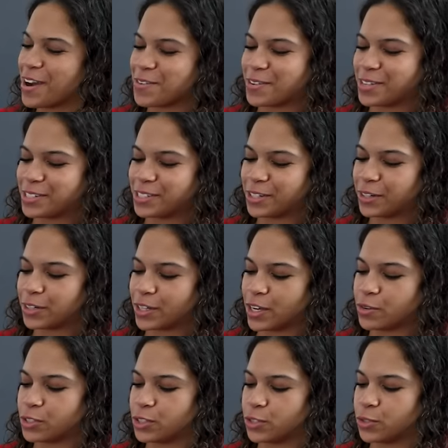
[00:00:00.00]
What is your
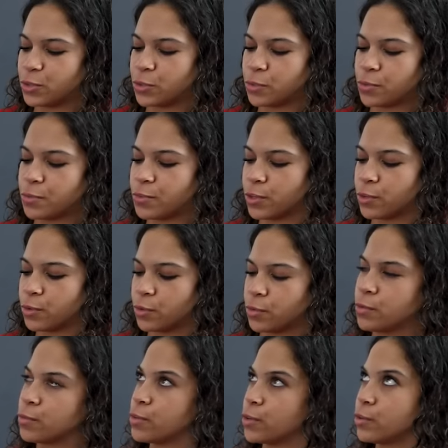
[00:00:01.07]
go-to
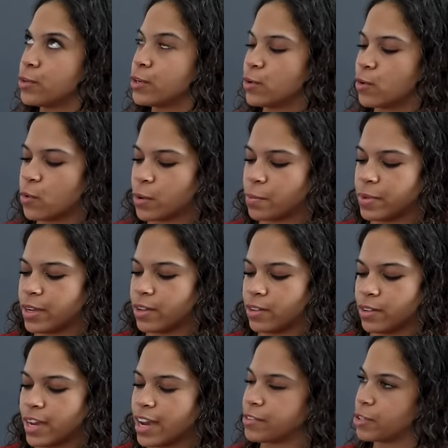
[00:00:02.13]
food or
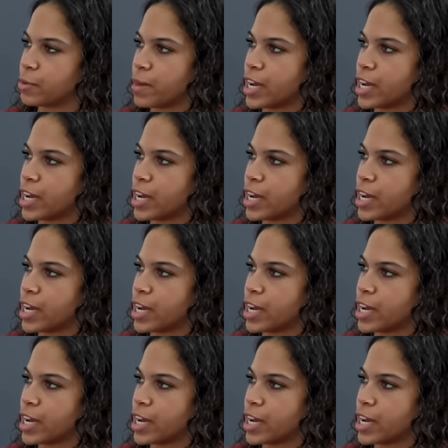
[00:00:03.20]
meal after a